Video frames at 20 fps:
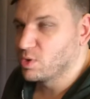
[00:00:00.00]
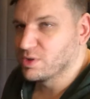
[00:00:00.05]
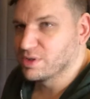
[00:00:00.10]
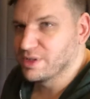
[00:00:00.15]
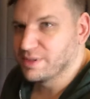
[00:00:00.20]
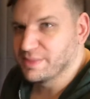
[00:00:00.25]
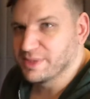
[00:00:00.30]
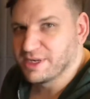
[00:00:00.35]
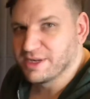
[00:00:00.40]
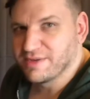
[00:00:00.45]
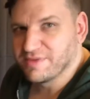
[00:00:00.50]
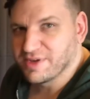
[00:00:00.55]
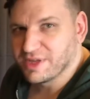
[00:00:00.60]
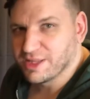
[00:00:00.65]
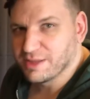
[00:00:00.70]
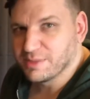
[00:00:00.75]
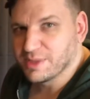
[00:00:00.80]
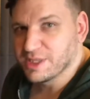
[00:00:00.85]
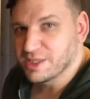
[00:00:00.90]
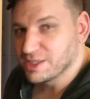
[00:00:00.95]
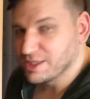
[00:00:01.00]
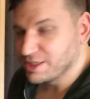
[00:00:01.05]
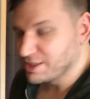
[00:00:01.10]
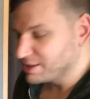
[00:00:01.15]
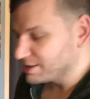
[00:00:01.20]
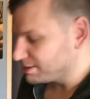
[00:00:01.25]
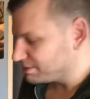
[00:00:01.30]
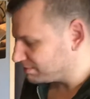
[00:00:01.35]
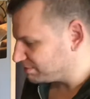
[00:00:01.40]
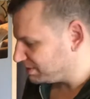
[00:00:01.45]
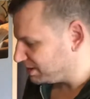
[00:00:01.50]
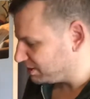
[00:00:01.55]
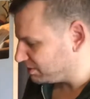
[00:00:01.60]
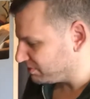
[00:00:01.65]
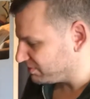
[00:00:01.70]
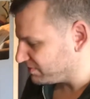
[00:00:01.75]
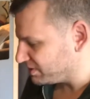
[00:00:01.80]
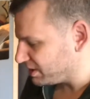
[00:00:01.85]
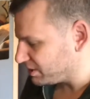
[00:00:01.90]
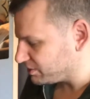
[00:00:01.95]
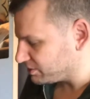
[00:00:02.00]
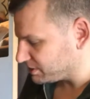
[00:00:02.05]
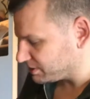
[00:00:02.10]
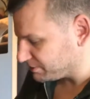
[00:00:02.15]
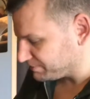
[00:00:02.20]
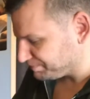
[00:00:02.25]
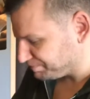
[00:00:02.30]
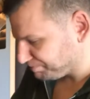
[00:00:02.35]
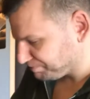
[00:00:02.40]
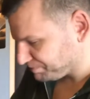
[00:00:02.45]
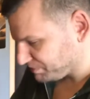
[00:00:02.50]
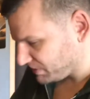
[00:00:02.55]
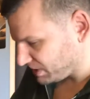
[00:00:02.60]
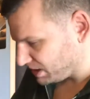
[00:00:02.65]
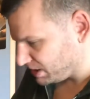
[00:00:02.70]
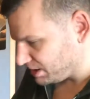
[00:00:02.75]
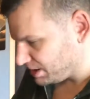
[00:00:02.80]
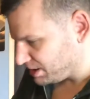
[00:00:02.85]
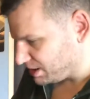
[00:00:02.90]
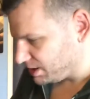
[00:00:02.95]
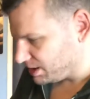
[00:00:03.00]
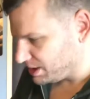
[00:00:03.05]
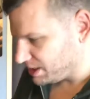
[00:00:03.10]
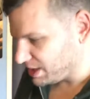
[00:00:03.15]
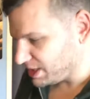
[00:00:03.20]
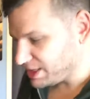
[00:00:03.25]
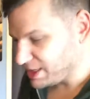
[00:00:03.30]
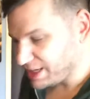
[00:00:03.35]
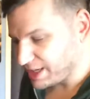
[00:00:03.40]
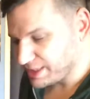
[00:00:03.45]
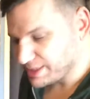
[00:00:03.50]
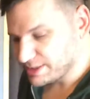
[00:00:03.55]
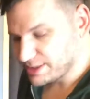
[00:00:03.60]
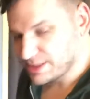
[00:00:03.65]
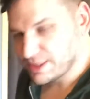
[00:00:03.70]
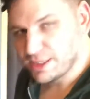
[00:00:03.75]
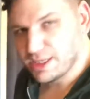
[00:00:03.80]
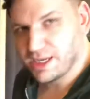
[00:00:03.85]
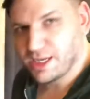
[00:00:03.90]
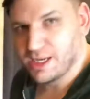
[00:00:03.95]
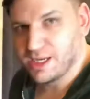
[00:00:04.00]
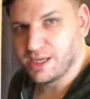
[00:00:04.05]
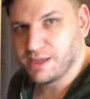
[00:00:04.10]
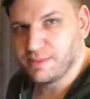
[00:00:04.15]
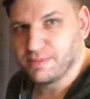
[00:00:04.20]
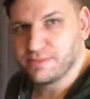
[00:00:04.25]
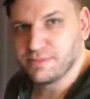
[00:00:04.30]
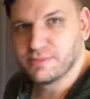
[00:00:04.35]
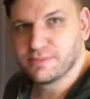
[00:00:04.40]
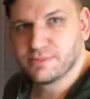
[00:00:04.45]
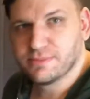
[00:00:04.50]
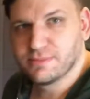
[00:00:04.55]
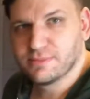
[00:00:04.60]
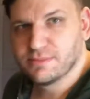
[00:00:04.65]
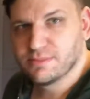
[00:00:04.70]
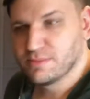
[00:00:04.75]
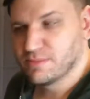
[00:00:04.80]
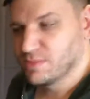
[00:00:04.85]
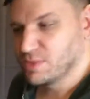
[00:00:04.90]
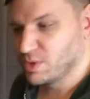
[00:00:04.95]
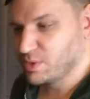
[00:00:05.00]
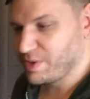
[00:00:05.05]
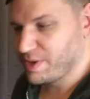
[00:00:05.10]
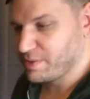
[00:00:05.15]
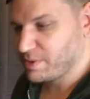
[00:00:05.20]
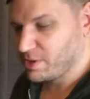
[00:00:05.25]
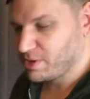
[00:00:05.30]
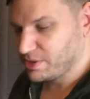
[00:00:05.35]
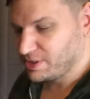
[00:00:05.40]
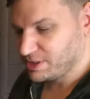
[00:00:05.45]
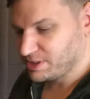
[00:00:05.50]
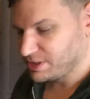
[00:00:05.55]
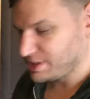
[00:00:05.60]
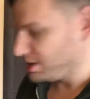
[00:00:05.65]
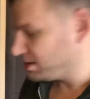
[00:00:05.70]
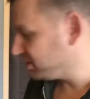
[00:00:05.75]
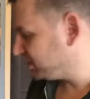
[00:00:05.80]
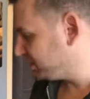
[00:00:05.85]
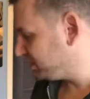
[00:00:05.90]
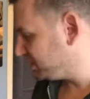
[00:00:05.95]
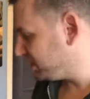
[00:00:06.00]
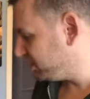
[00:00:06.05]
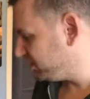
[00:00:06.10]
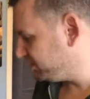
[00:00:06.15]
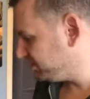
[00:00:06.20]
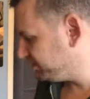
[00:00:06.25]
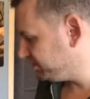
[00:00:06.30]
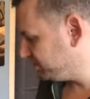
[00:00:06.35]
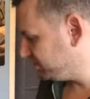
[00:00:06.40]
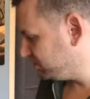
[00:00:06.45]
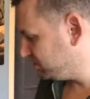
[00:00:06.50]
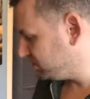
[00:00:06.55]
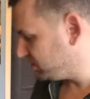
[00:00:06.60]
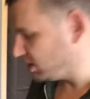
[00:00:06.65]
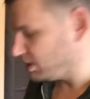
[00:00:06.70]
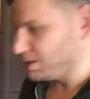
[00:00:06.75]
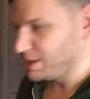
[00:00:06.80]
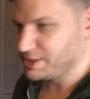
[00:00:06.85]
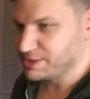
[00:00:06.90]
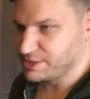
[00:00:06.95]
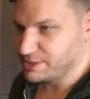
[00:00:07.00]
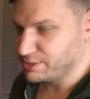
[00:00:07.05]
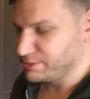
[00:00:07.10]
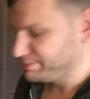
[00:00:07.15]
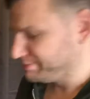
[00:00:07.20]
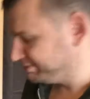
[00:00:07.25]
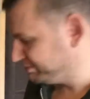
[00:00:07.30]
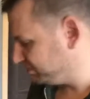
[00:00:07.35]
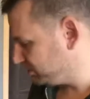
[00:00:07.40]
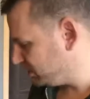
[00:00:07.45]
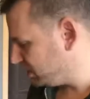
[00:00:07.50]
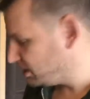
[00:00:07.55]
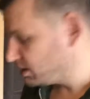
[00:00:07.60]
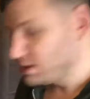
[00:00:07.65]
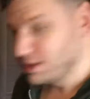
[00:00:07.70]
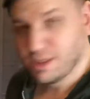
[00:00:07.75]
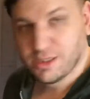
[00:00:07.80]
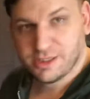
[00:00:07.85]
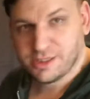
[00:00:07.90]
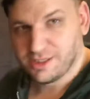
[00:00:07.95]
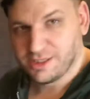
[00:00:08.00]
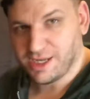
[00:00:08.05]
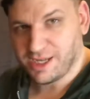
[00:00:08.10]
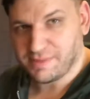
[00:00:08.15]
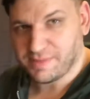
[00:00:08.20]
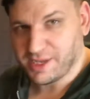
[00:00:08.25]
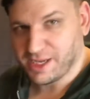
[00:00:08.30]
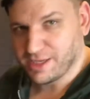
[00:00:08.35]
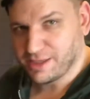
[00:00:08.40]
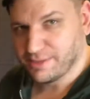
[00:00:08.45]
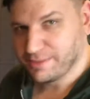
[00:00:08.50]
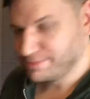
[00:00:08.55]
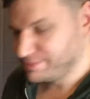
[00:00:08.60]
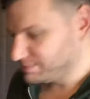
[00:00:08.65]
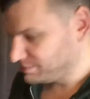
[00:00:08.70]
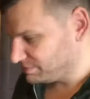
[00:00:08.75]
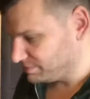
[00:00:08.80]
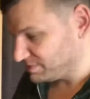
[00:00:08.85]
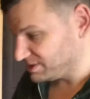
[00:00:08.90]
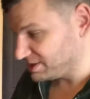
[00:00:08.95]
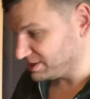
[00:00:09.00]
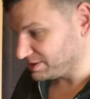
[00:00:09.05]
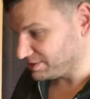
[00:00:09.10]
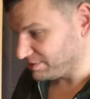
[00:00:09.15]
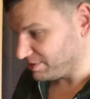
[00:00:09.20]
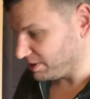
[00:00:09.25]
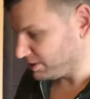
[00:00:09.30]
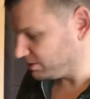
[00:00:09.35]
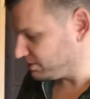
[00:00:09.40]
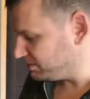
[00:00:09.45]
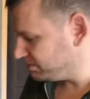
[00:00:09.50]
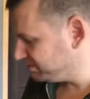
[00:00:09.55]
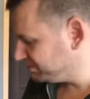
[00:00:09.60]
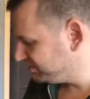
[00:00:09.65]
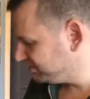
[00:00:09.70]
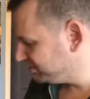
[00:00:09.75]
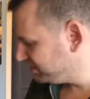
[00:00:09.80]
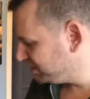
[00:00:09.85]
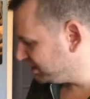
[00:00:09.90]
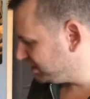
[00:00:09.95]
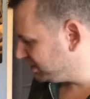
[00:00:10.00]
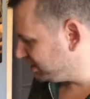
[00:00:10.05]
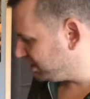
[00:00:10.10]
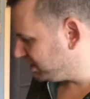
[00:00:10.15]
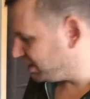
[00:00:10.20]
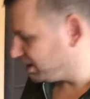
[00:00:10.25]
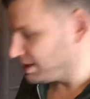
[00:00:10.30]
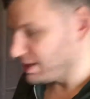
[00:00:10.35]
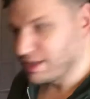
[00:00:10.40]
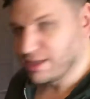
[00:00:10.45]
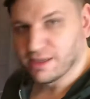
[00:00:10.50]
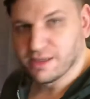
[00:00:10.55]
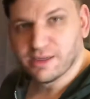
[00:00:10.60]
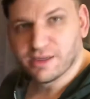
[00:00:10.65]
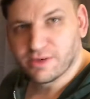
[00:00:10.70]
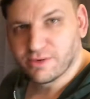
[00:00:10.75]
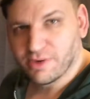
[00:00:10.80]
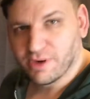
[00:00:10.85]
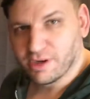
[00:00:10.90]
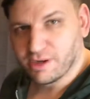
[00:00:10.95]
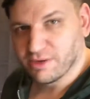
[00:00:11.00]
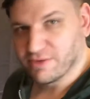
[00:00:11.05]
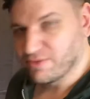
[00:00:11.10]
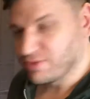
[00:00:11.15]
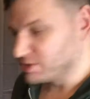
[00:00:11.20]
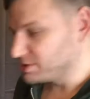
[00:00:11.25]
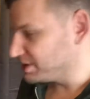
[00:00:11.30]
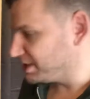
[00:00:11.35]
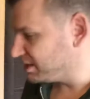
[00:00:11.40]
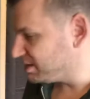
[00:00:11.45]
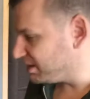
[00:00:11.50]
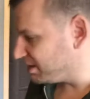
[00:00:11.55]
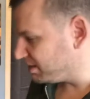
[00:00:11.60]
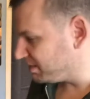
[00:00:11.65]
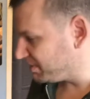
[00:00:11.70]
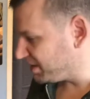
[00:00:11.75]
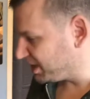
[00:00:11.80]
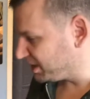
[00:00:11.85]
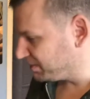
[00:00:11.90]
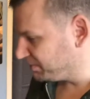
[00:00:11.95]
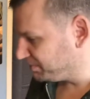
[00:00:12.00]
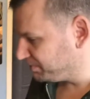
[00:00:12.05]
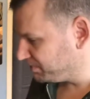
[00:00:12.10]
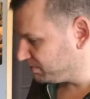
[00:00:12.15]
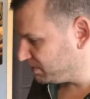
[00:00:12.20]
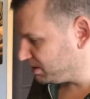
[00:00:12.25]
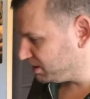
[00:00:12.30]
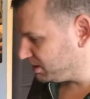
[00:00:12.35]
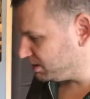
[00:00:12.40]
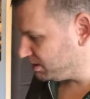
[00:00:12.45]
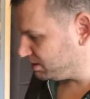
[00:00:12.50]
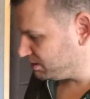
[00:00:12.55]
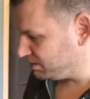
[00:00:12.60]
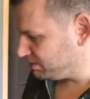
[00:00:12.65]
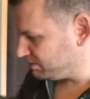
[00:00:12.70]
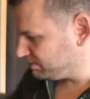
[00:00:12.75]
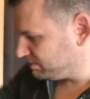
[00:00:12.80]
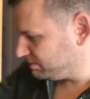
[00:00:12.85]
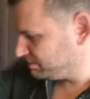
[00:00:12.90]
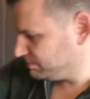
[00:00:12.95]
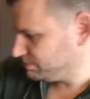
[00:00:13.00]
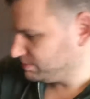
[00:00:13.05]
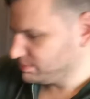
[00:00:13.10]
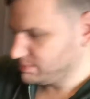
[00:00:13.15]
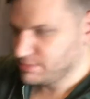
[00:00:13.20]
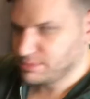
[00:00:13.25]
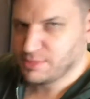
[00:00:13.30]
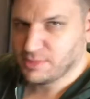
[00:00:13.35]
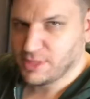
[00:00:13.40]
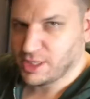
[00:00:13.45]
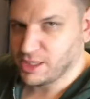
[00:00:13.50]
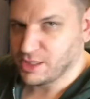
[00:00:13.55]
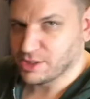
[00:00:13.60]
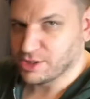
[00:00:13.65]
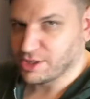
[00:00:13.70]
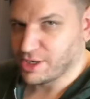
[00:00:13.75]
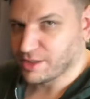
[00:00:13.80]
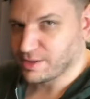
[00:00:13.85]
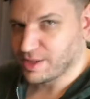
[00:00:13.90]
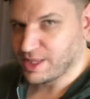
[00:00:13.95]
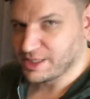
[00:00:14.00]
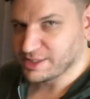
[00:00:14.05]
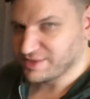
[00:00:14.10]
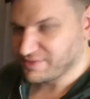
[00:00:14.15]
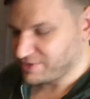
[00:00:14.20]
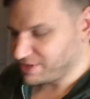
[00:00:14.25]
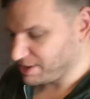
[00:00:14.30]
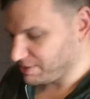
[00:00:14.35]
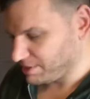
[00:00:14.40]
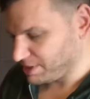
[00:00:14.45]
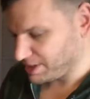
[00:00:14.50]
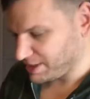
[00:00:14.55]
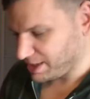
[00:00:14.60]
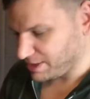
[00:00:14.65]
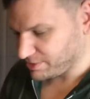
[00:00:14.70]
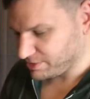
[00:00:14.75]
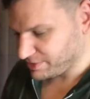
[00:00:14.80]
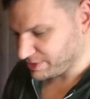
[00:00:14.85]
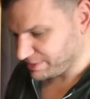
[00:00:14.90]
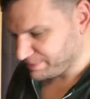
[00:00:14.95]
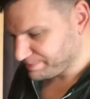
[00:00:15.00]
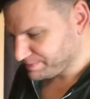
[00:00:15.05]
limited availability than either of the other two. In any case, the way we're going to start this out, also, nutmeg, this is critical, and a grater for said nutmeg, and a shot glass if you get right down to it.